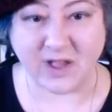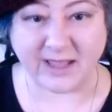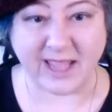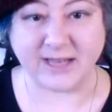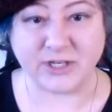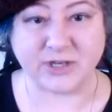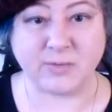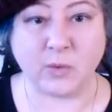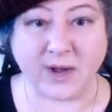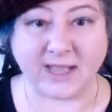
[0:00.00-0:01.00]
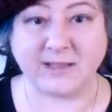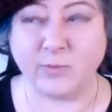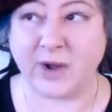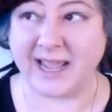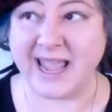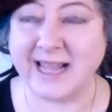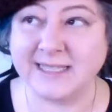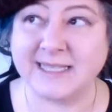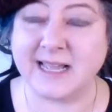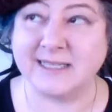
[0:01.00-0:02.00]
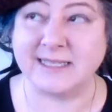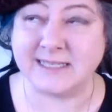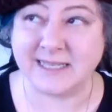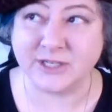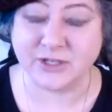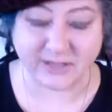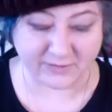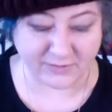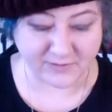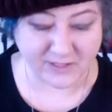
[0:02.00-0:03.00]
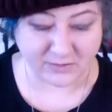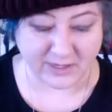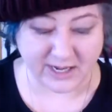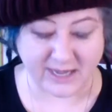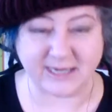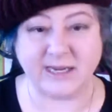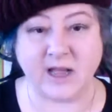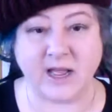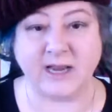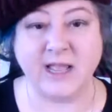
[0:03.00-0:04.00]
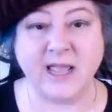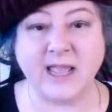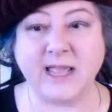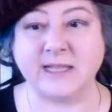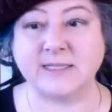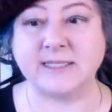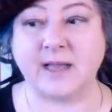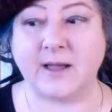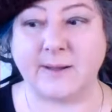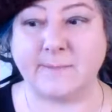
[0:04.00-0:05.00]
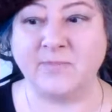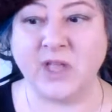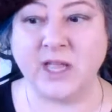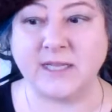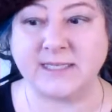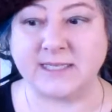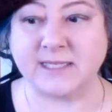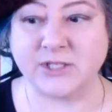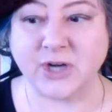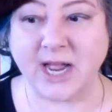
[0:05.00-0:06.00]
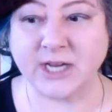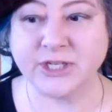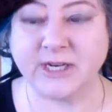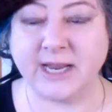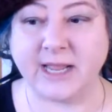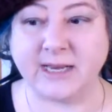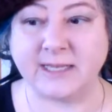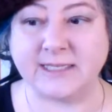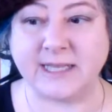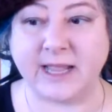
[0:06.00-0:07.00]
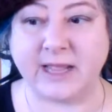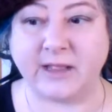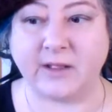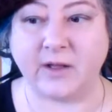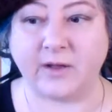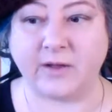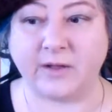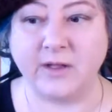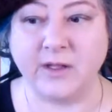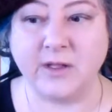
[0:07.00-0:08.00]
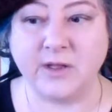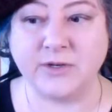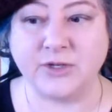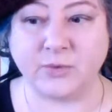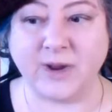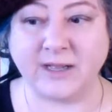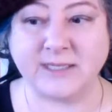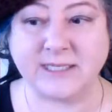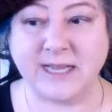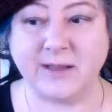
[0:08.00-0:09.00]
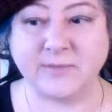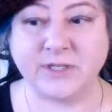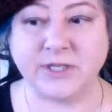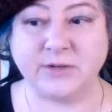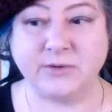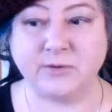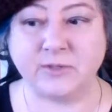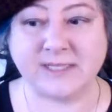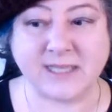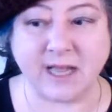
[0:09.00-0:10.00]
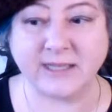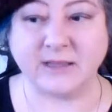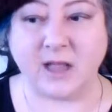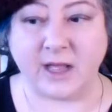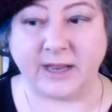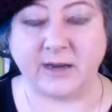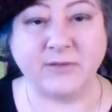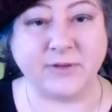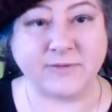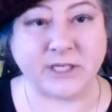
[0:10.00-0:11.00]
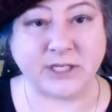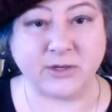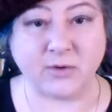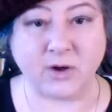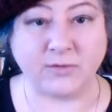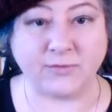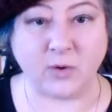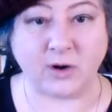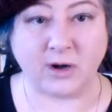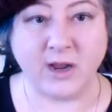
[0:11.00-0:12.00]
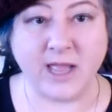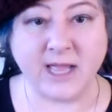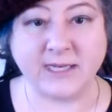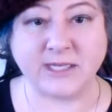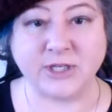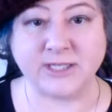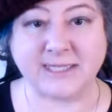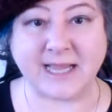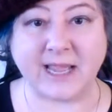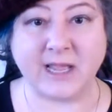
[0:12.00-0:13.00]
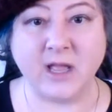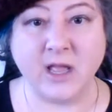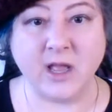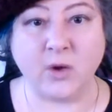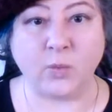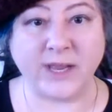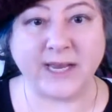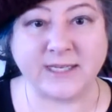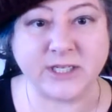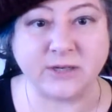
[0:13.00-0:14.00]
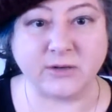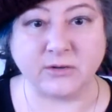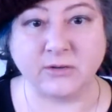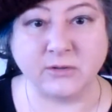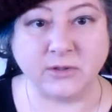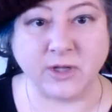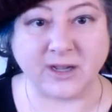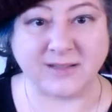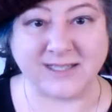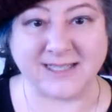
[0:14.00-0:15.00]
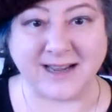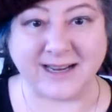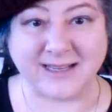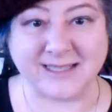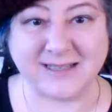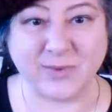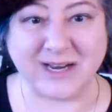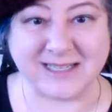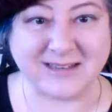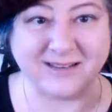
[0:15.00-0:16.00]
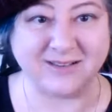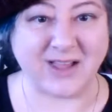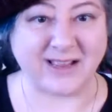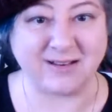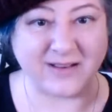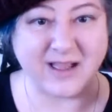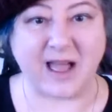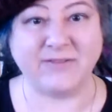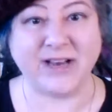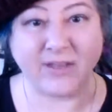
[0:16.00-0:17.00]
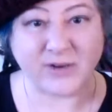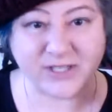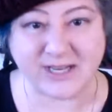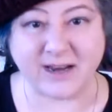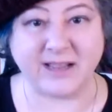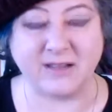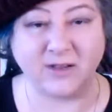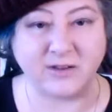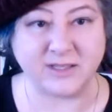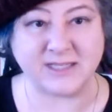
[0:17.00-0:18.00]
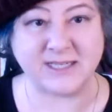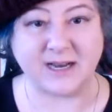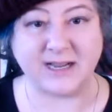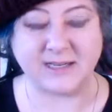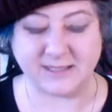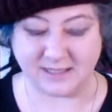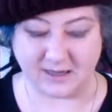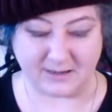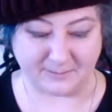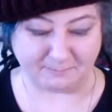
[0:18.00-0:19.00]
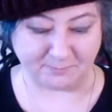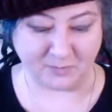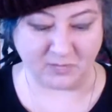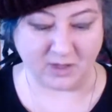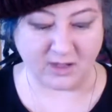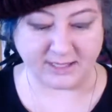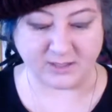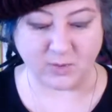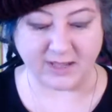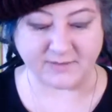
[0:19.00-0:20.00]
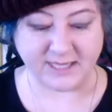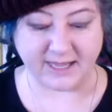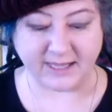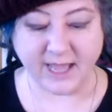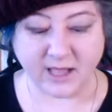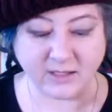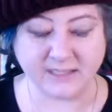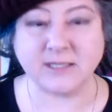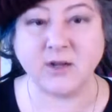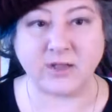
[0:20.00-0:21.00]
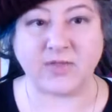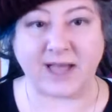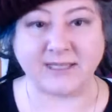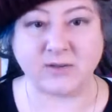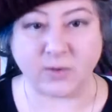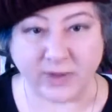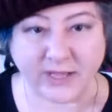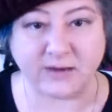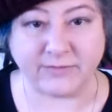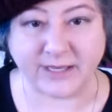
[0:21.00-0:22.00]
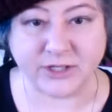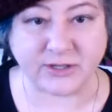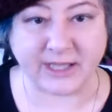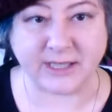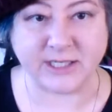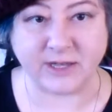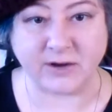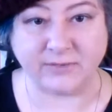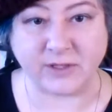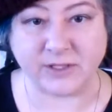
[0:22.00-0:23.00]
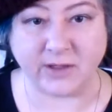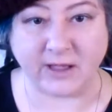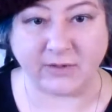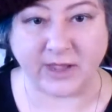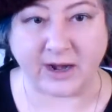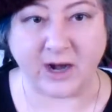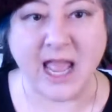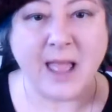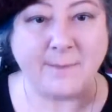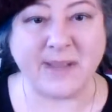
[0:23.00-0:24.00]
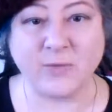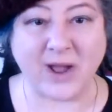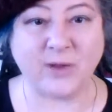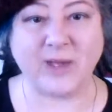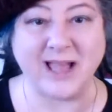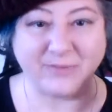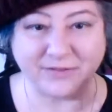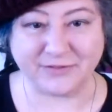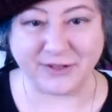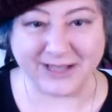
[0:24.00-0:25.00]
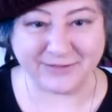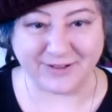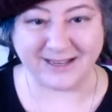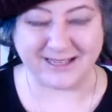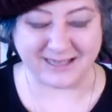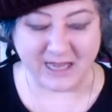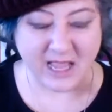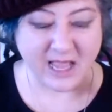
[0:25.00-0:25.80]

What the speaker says: can't do, but what I can say is essentially 5399 is a distraction and is a direct attempt to sideline 5204 to just say, we need to look at the studies. We need to have another study and look at the studies. It's a way of saying, yeah, let's look at that so that we can eventually get to universal health care. Meanwhile, we have a fully funded